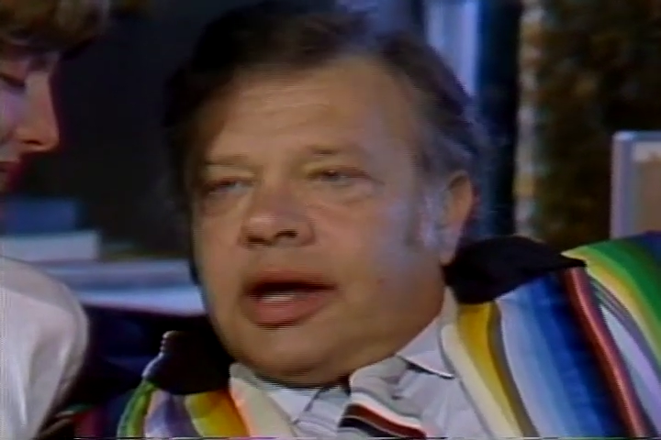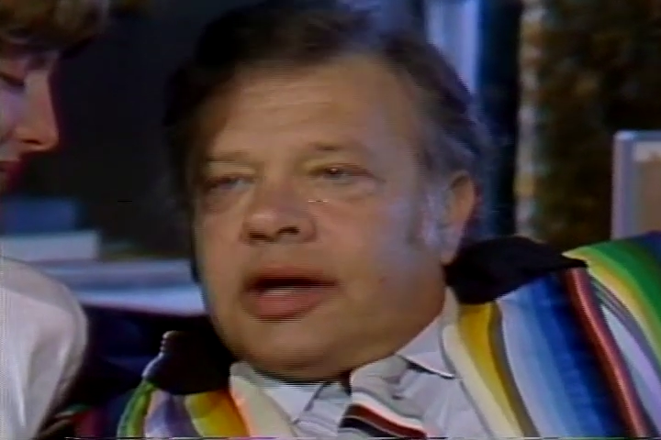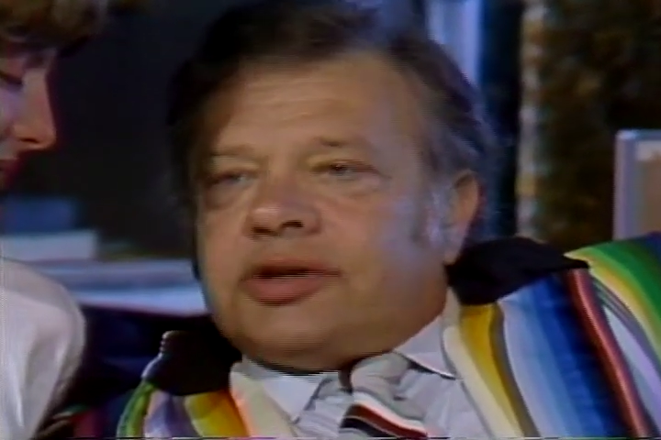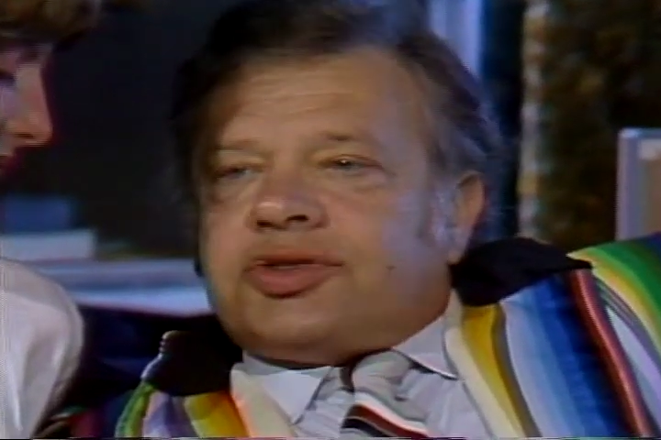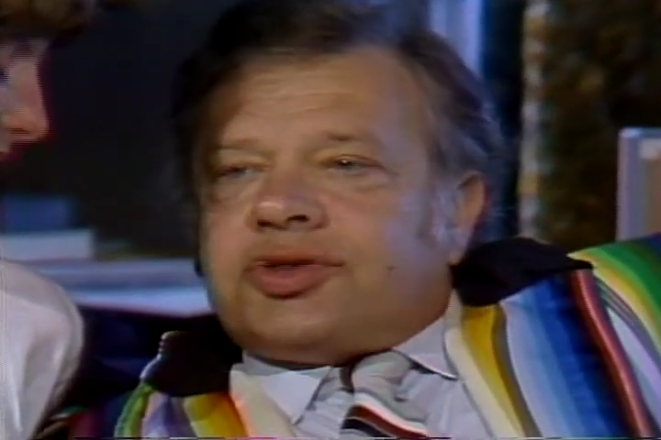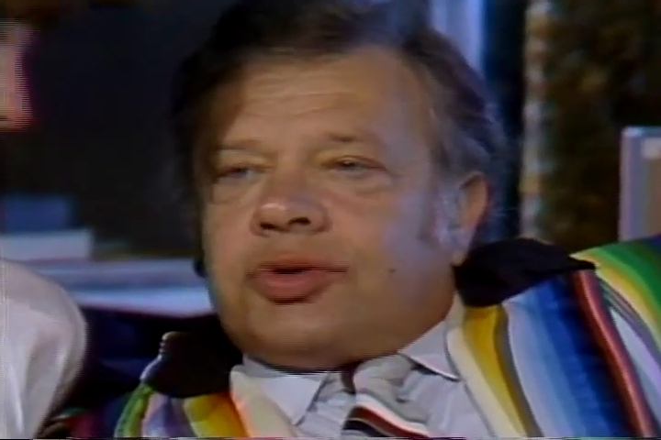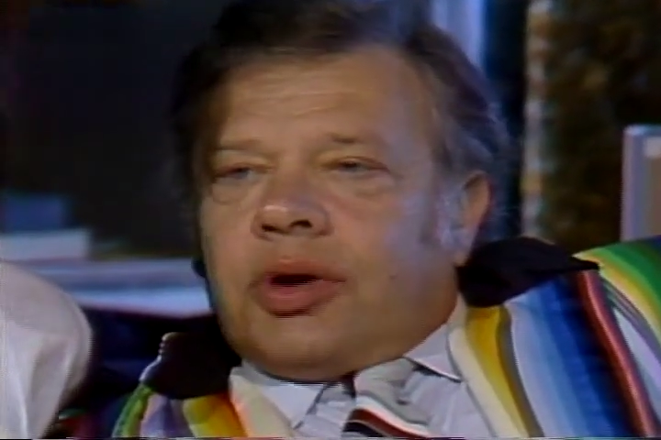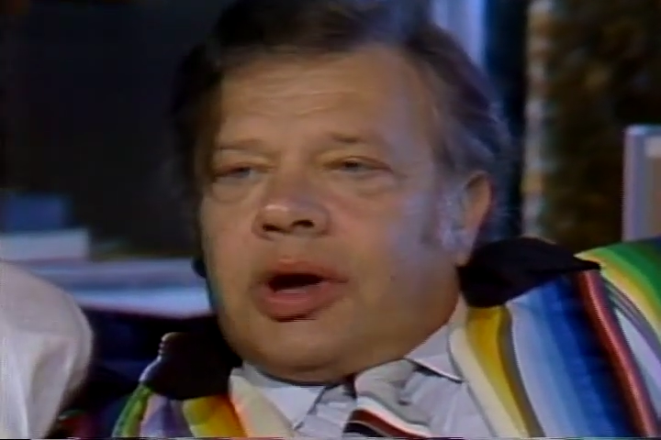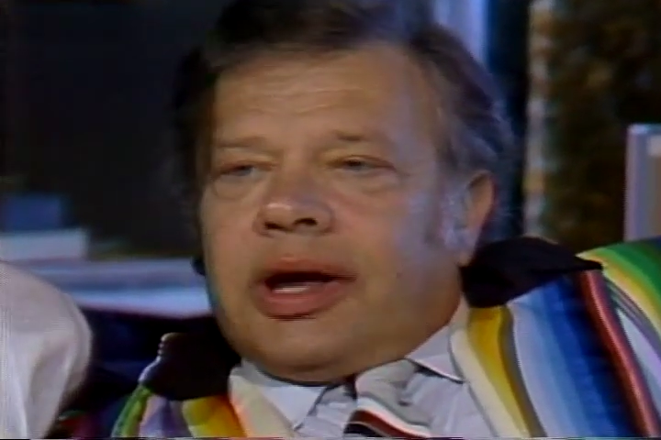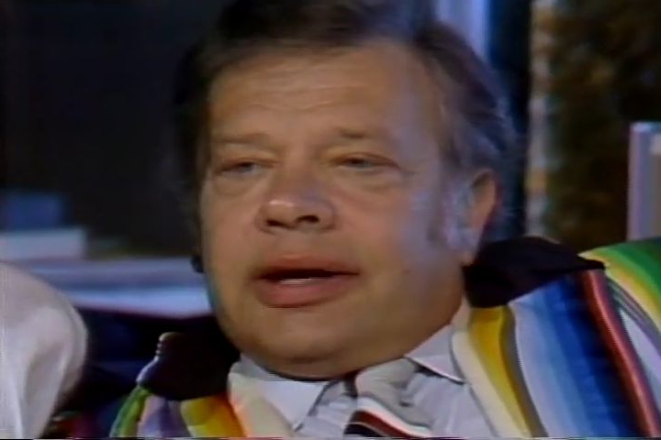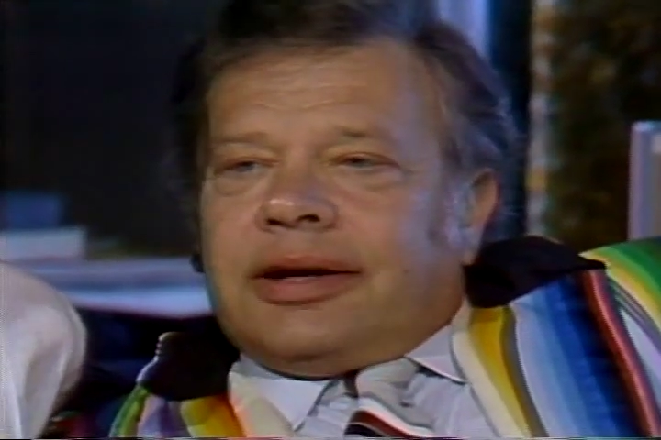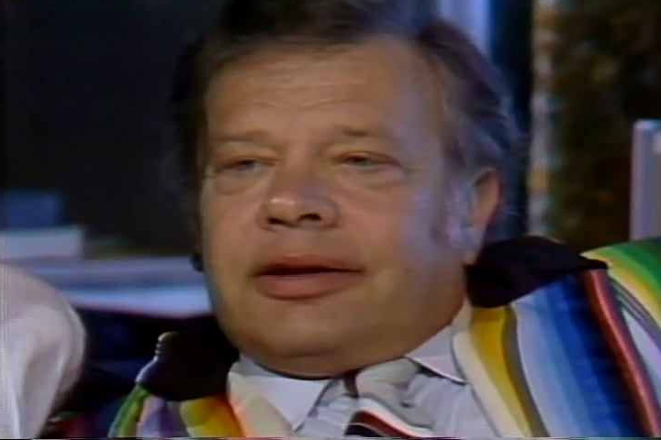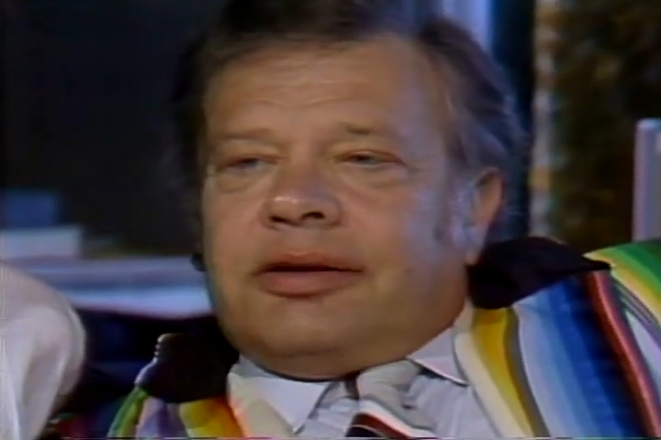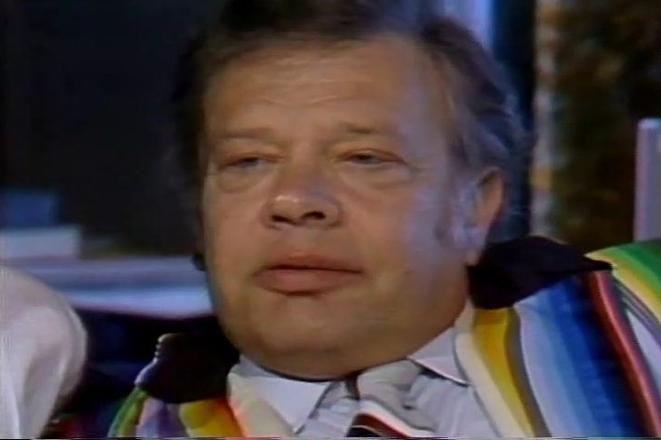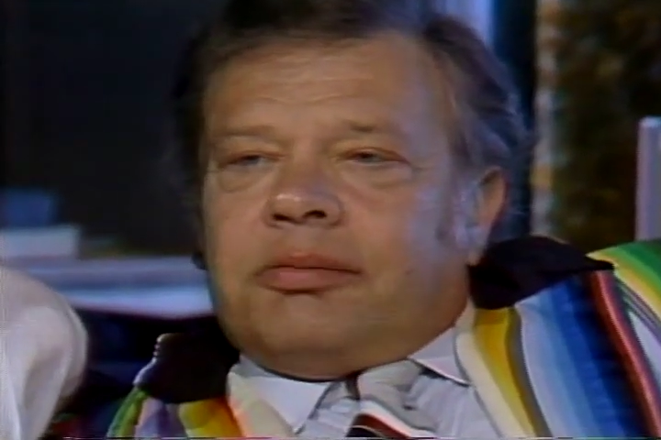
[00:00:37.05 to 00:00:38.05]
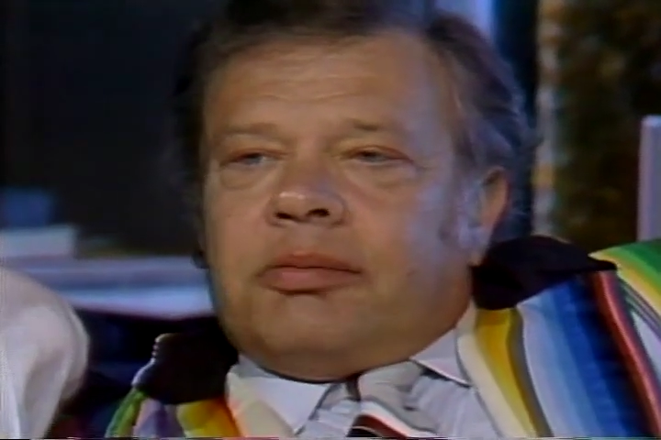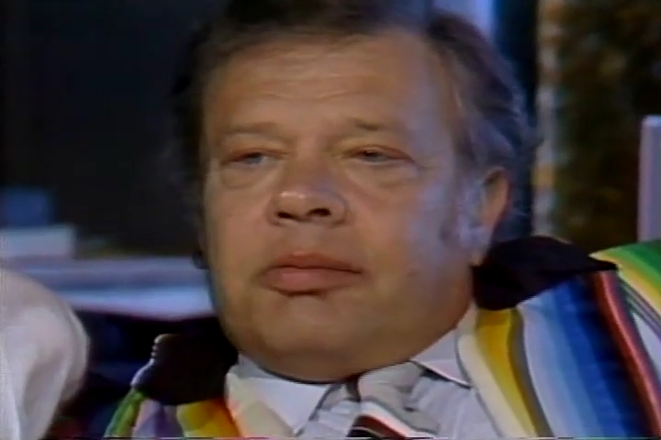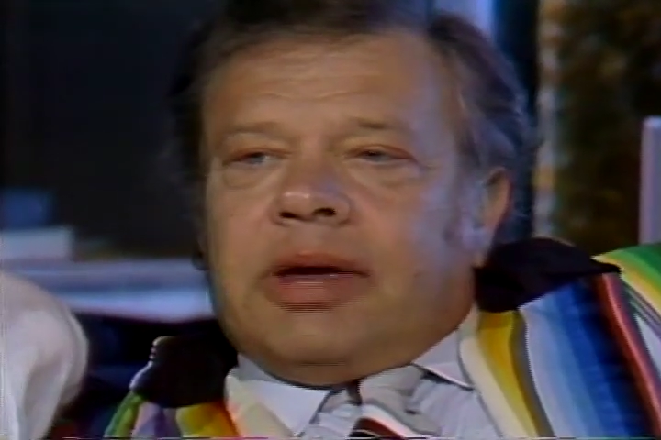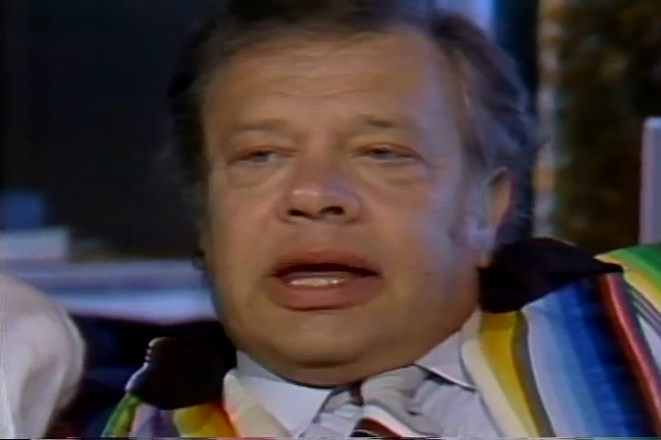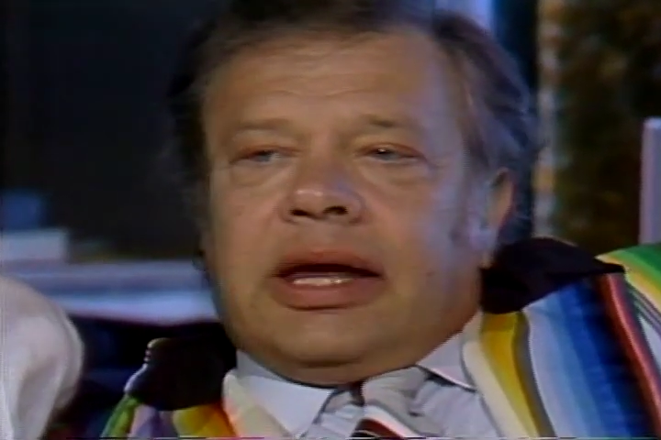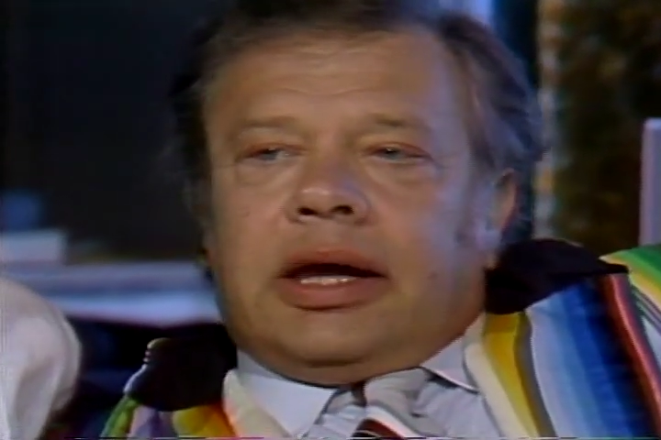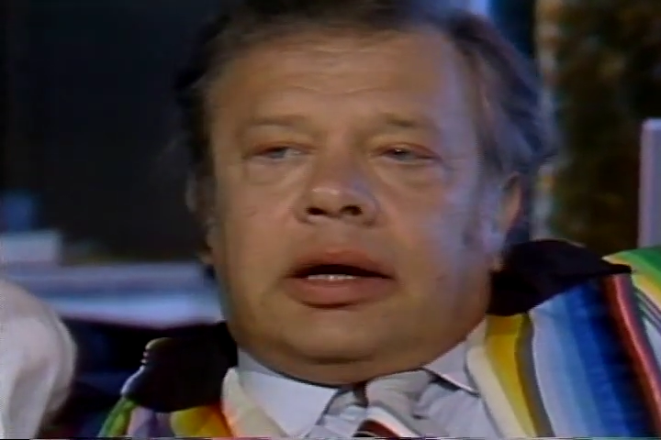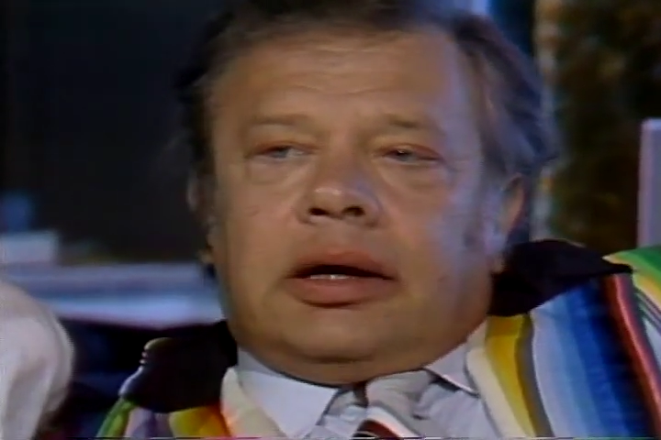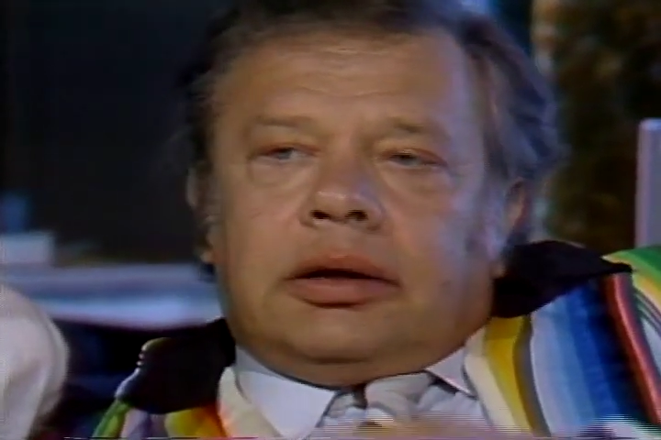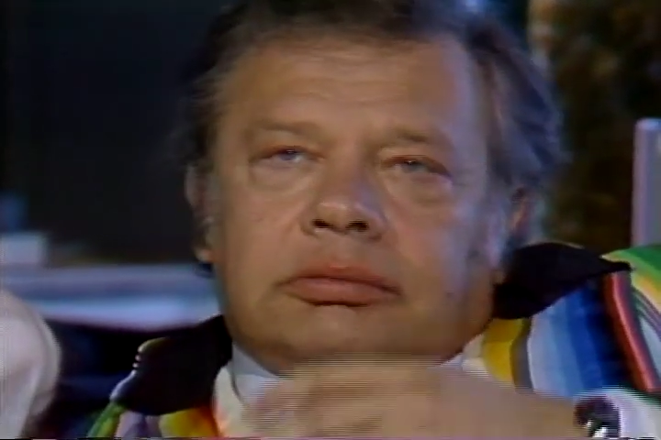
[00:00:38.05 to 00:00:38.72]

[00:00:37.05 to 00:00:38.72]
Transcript: and trying to make